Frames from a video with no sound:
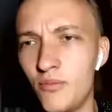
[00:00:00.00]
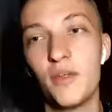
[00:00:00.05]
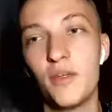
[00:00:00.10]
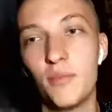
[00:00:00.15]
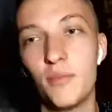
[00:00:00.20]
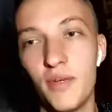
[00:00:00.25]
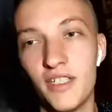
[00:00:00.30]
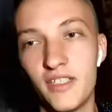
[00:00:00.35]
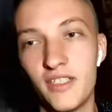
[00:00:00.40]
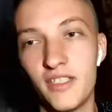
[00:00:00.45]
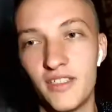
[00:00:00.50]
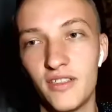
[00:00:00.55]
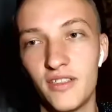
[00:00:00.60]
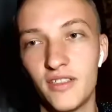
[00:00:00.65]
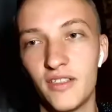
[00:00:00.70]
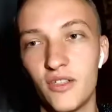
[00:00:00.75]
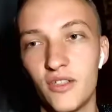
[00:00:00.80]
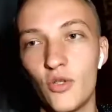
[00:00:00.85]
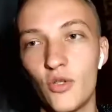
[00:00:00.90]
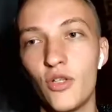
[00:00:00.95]
best
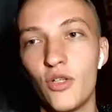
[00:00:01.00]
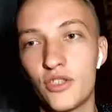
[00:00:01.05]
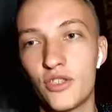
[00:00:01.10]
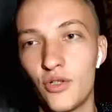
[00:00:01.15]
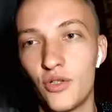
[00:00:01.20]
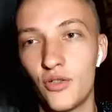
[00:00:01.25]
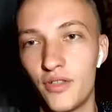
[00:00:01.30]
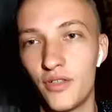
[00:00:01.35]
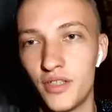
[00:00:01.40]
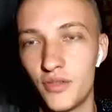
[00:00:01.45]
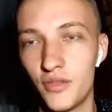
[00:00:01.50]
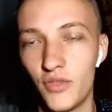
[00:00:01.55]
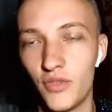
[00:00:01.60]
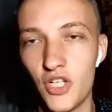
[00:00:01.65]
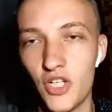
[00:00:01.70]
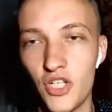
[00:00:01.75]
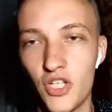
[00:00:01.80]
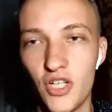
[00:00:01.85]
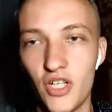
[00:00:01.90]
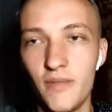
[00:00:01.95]
goal scorer in
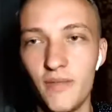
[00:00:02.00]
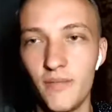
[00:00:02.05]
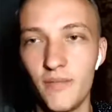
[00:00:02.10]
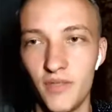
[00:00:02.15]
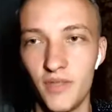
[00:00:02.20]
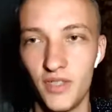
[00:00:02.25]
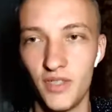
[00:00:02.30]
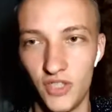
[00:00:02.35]
Russia in